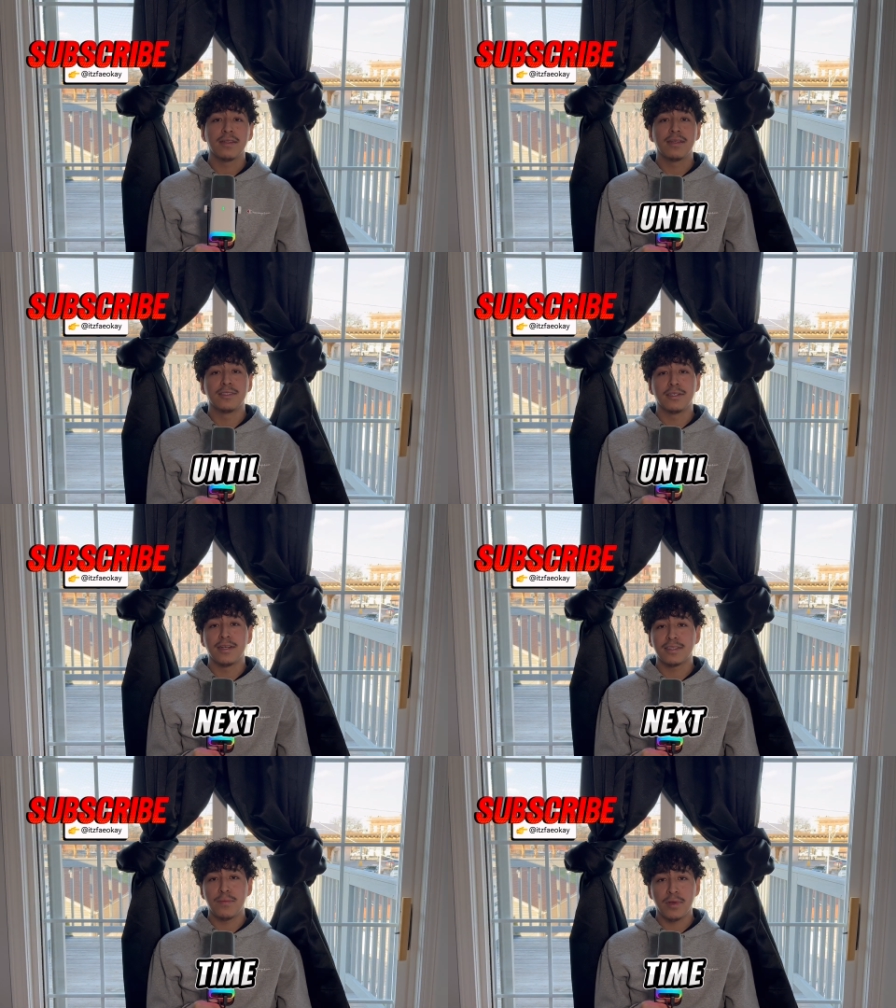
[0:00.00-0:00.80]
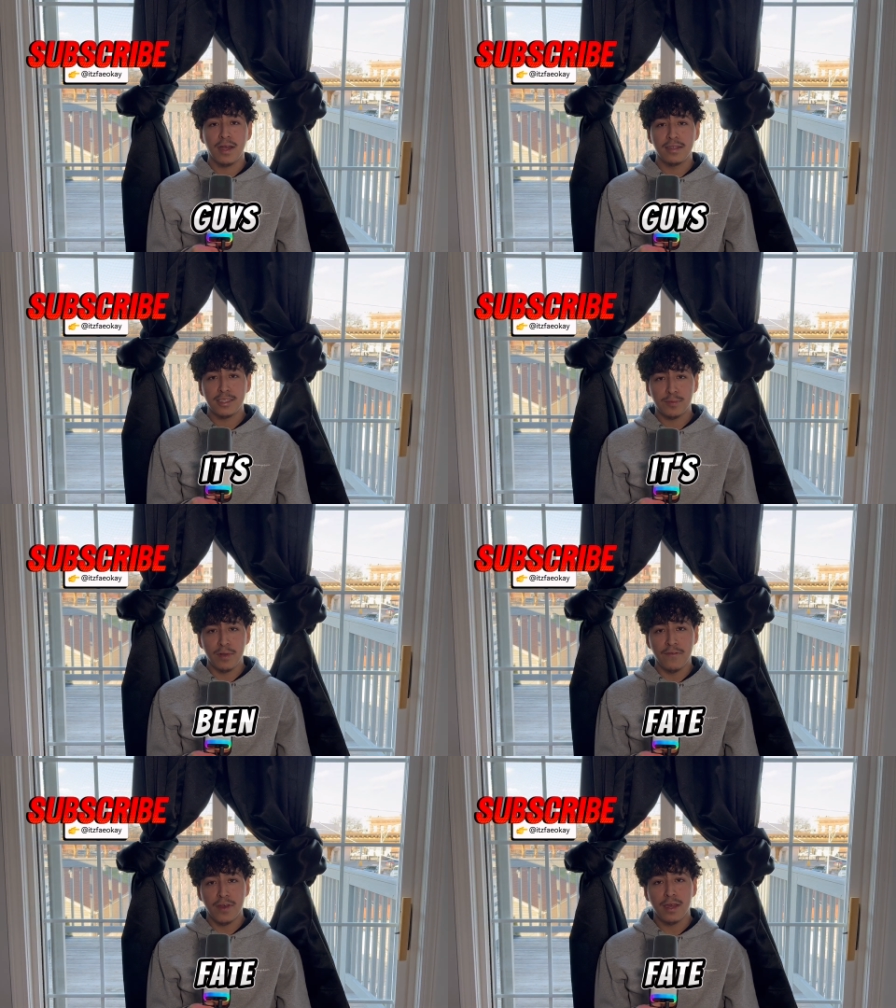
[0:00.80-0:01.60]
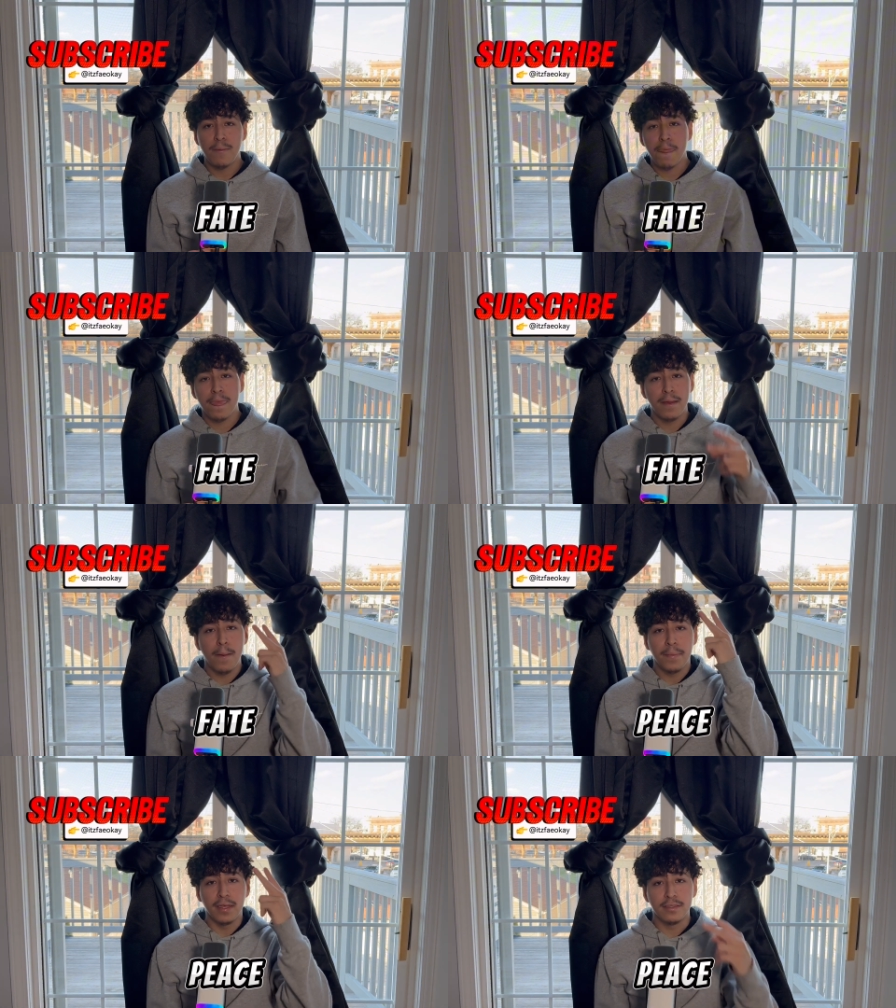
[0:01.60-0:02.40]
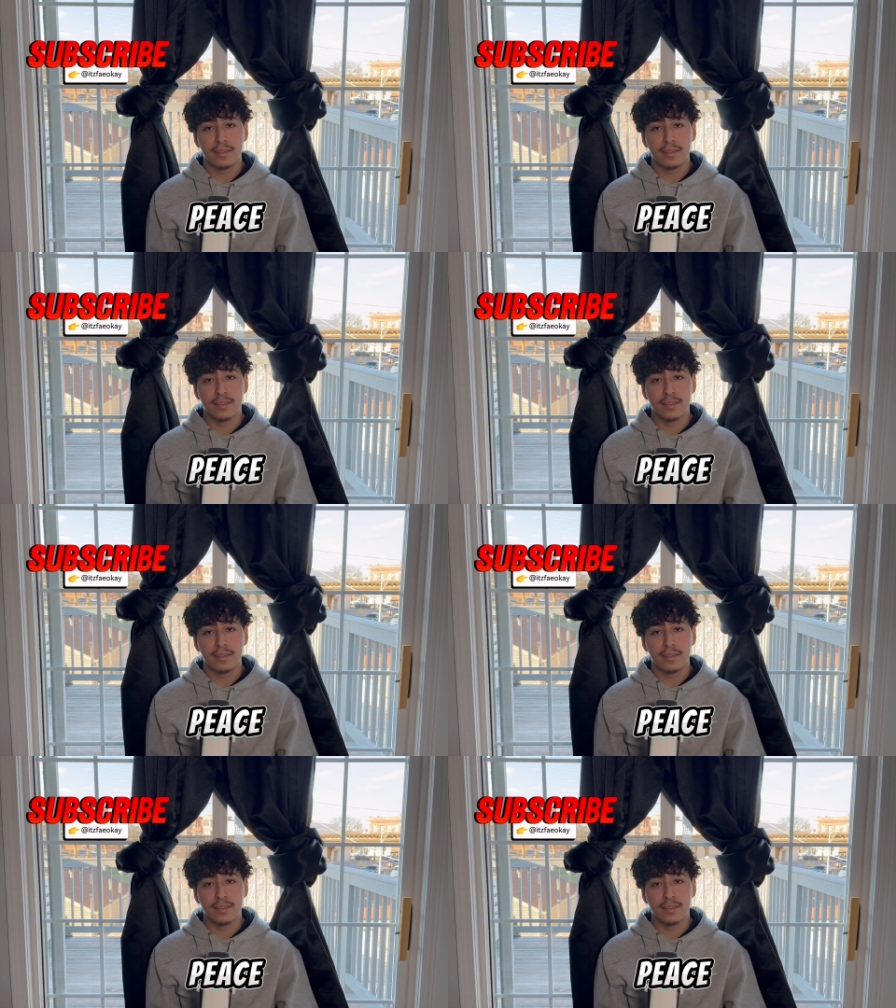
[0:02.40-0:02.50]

Until next time, guys, it's been Faye. Peace.